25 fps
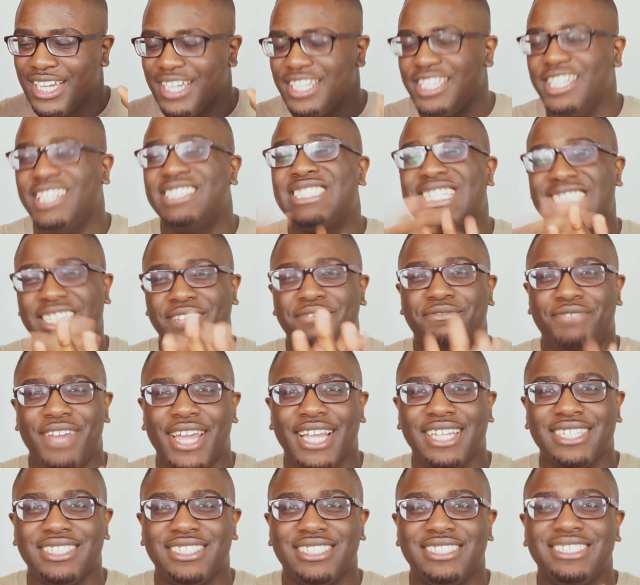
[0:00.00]
you said some
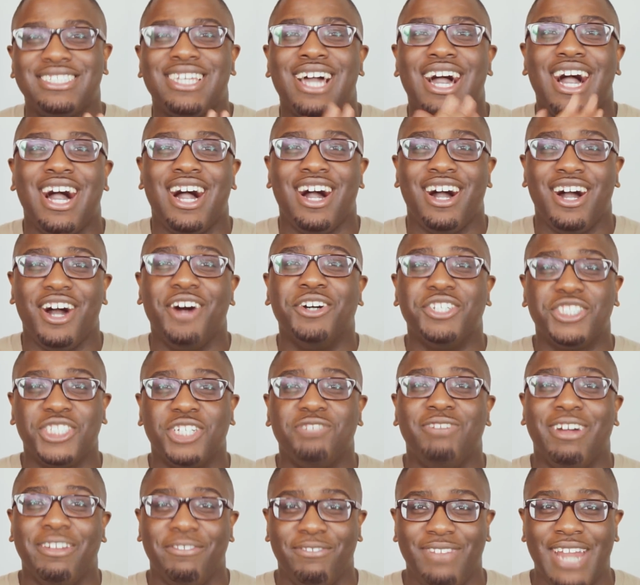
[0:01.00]
things that are also
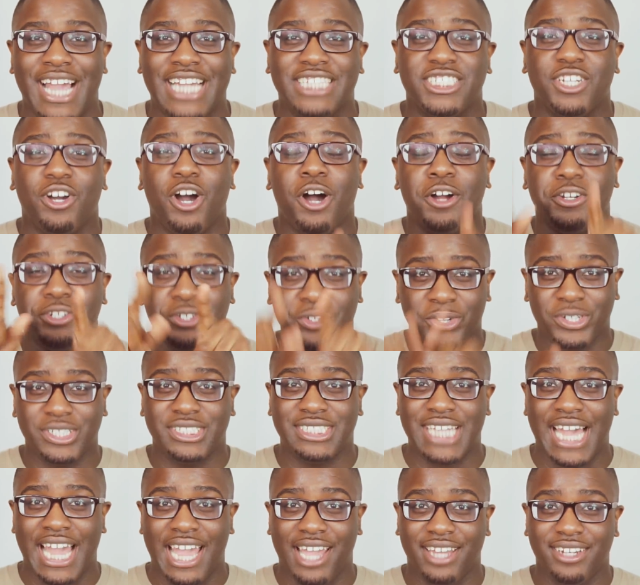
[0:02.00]
red flags on your
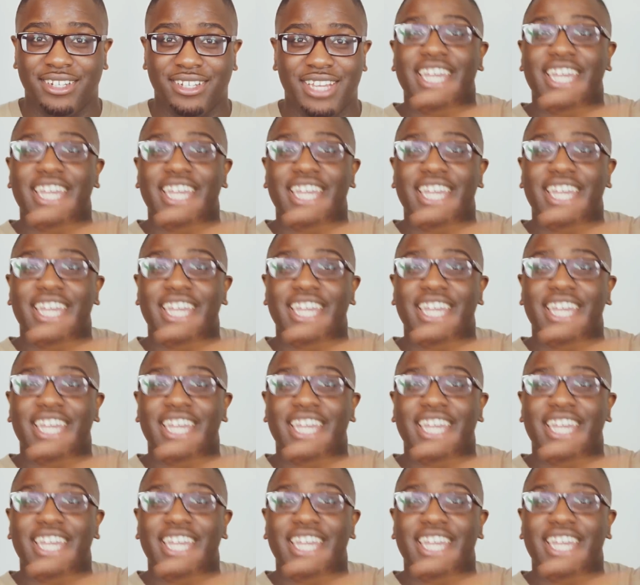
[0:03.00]
side.